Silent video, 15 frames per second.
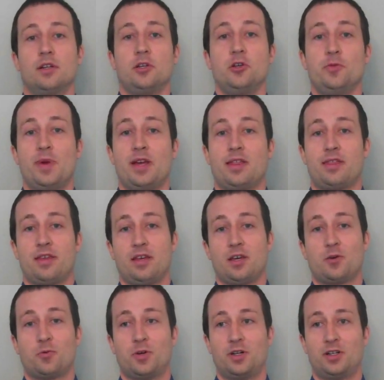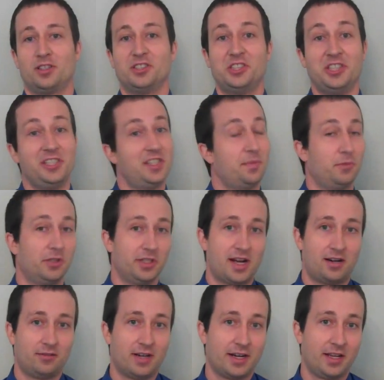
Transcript: you may think, well, geez, I'm really not